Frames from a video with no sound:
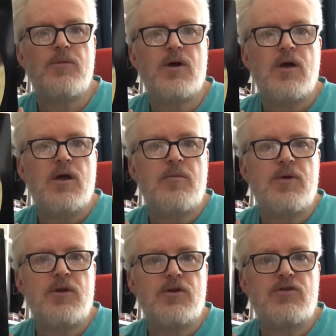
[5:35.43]
But
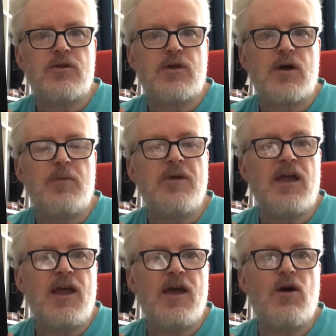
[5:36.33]
the kind of big
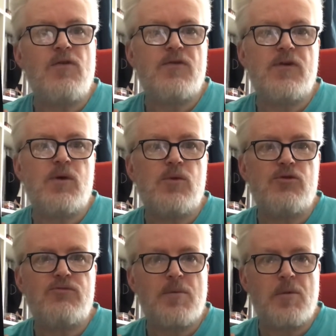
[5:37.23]
hit off of it
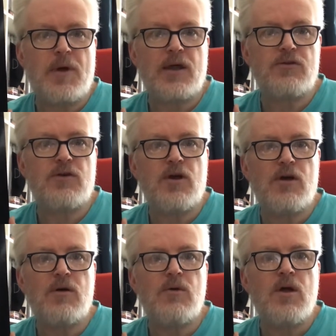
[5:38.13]
was Rubber Band
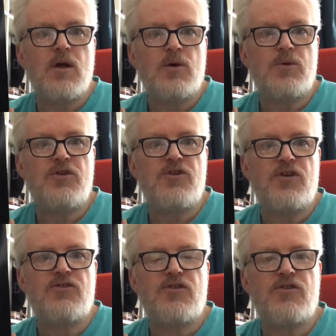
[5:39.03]
Girl, which
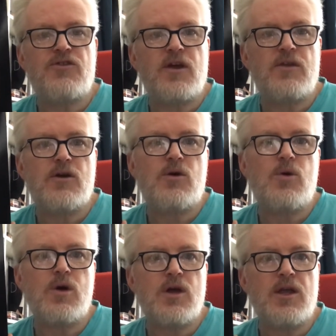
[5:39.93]
is, as I say, the
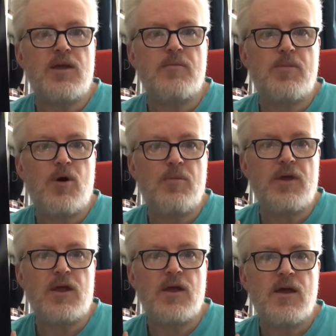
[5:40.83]
quirky
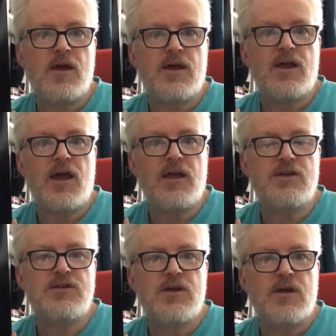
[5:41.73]
poppy
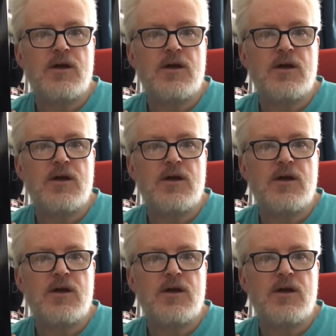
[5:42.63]
Kate,